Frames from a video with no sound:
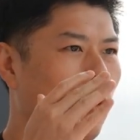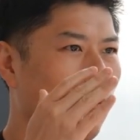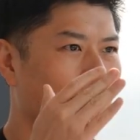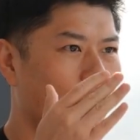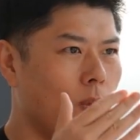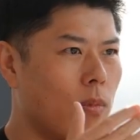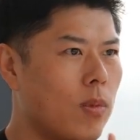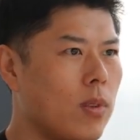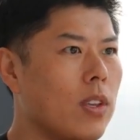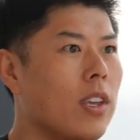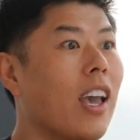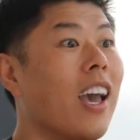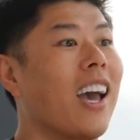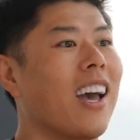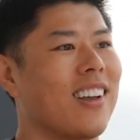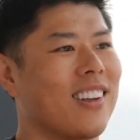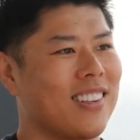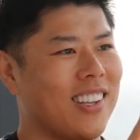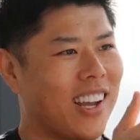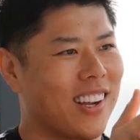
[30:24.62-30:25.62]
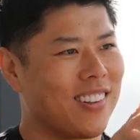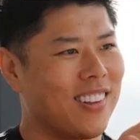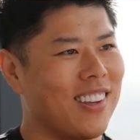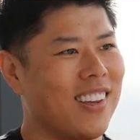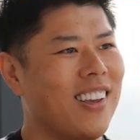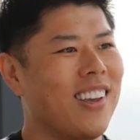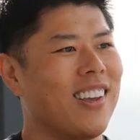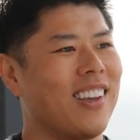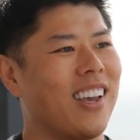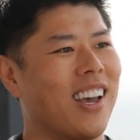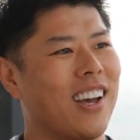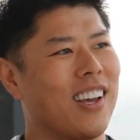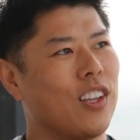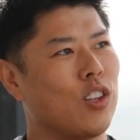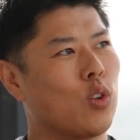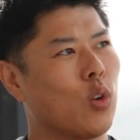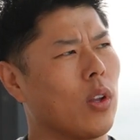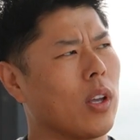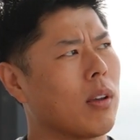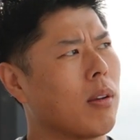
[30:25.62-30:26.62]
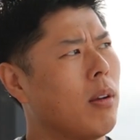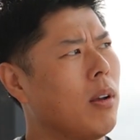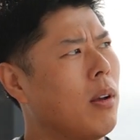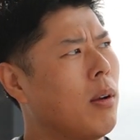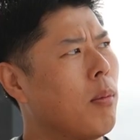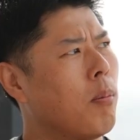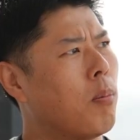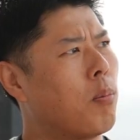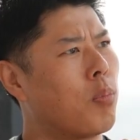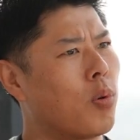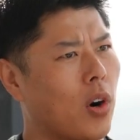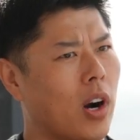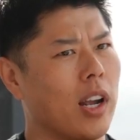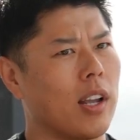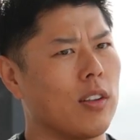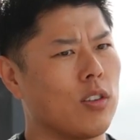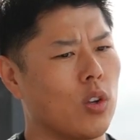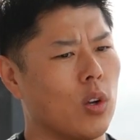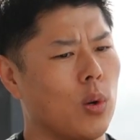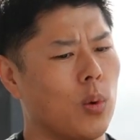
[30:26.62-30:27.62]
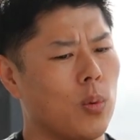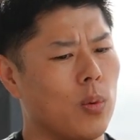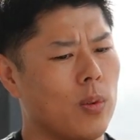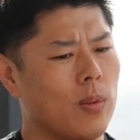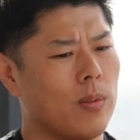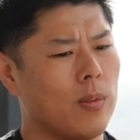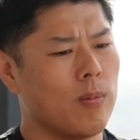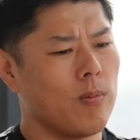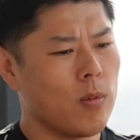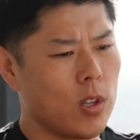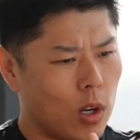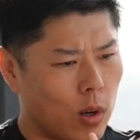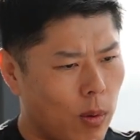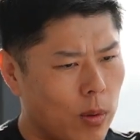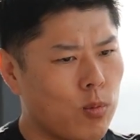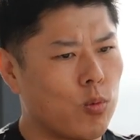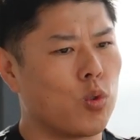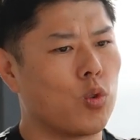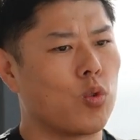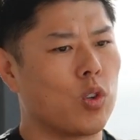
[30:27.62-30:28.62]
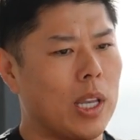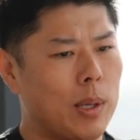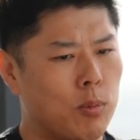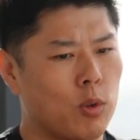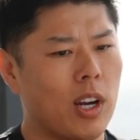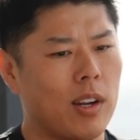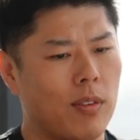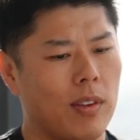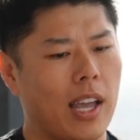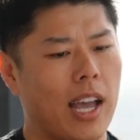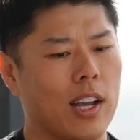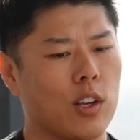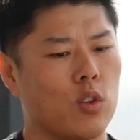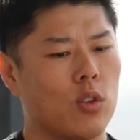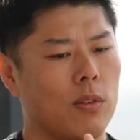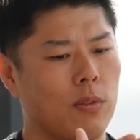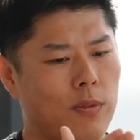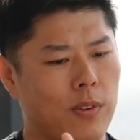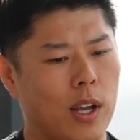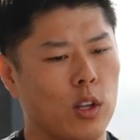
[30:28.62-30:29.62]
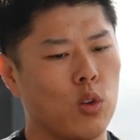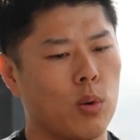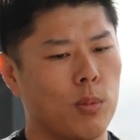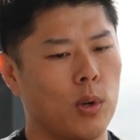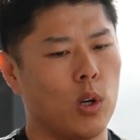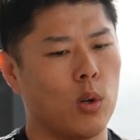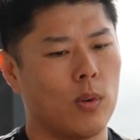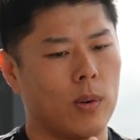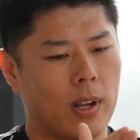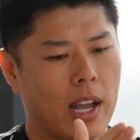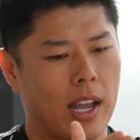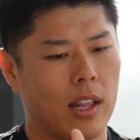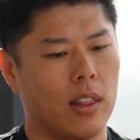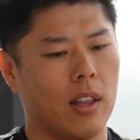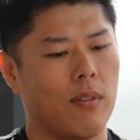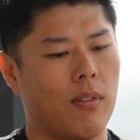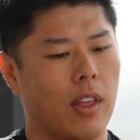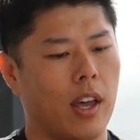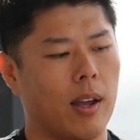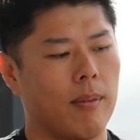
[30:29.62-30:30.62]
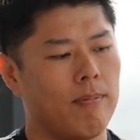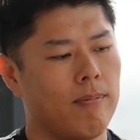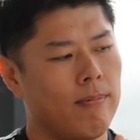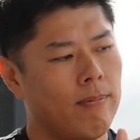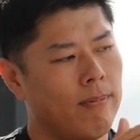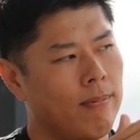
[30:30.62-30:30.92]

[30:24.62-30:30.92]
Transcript: So, yeah, exactly. Yeah. And so like Brian, so, you know, keep driving action, founder mode. I love that.